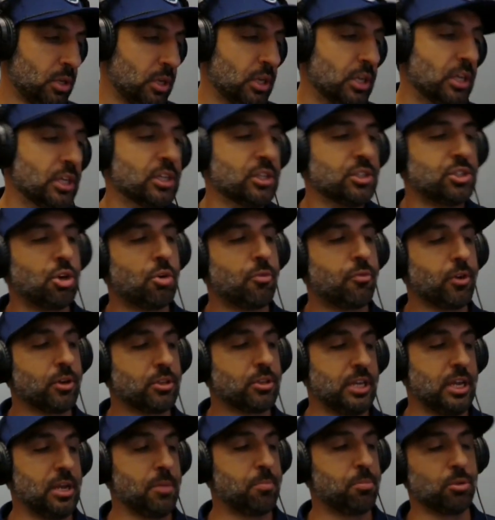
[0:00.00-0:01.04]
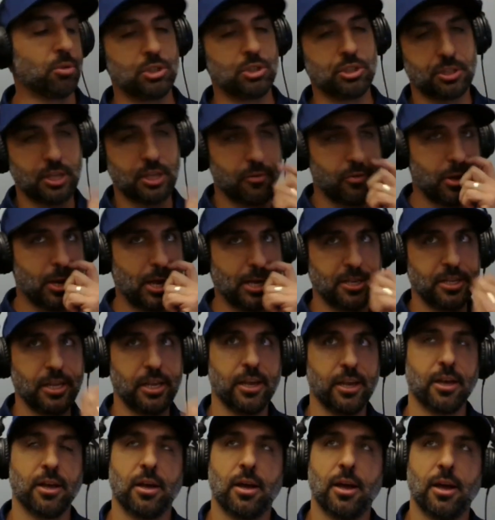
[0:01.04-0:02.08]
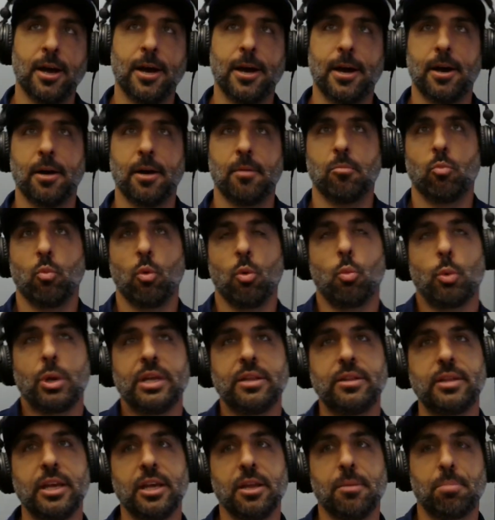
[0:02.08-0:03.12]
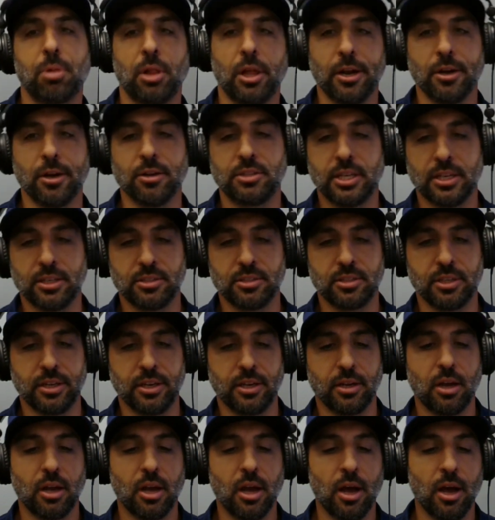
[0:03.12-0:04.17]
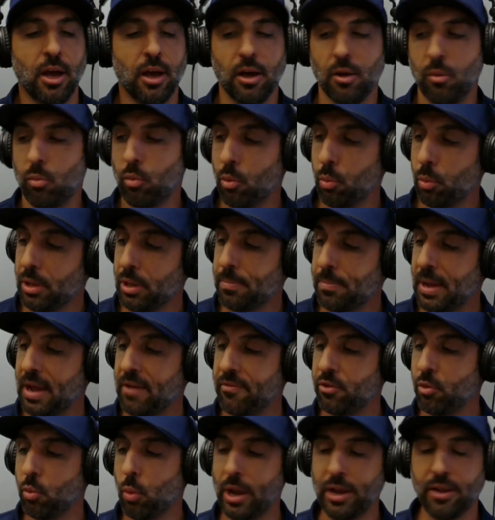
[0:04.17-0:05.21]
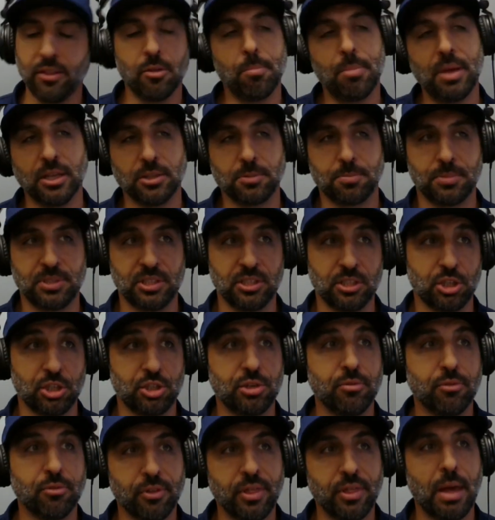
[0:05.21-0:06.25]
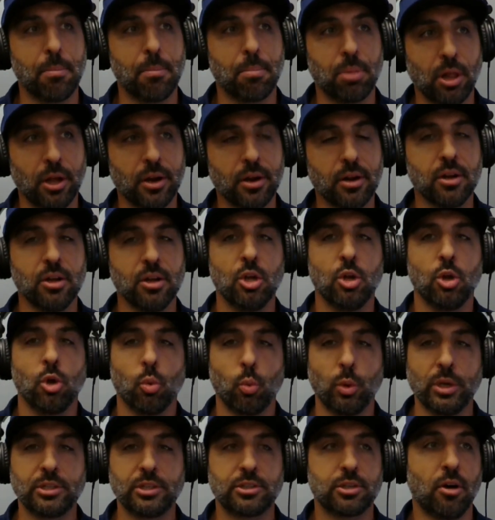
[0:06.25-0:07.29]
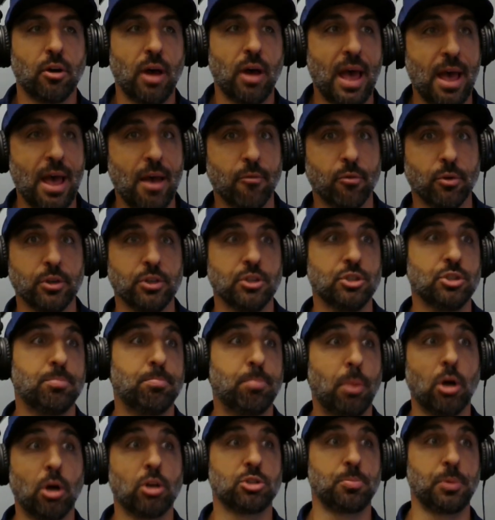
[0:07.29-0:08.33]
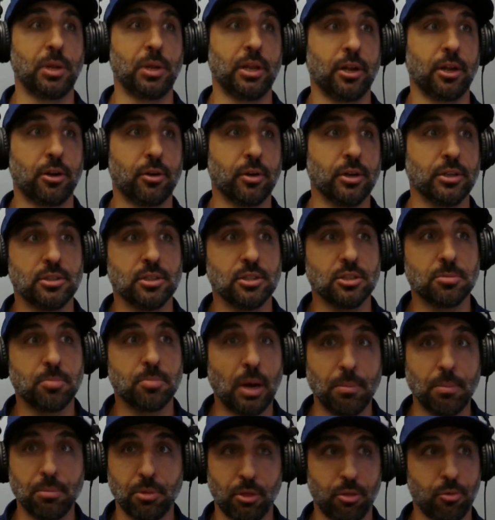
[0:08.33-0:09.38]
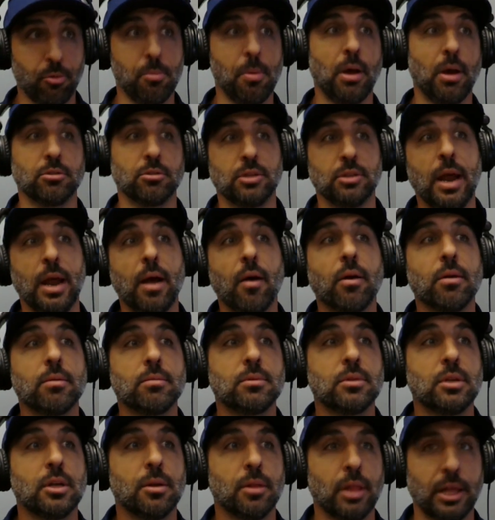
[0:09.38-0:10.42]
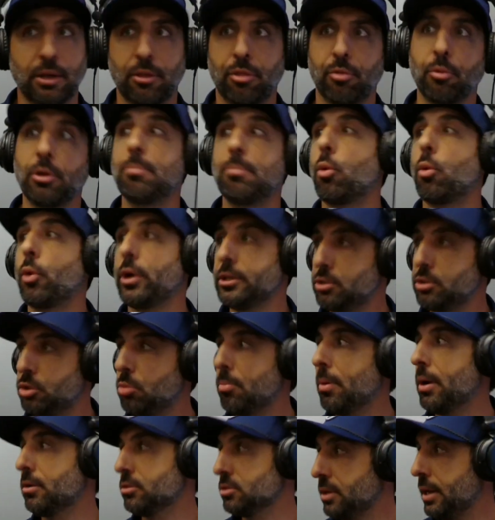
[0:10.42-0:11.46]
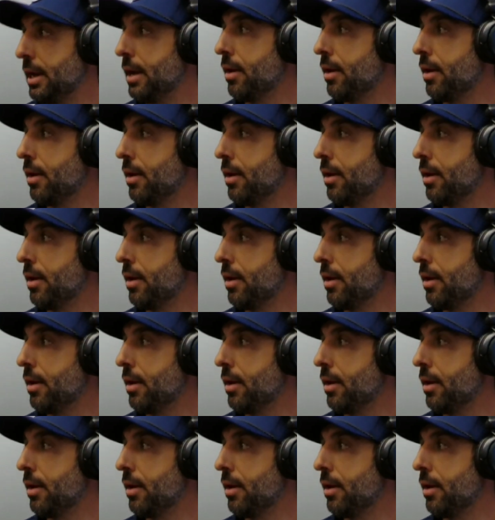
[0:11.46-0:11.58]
So, for example, just to give you an idea, when we did player testing, when we had the weight in the best position for that player, we saw average ball speed increases by up to 3 miles an hour, like 3.2 miles an hour.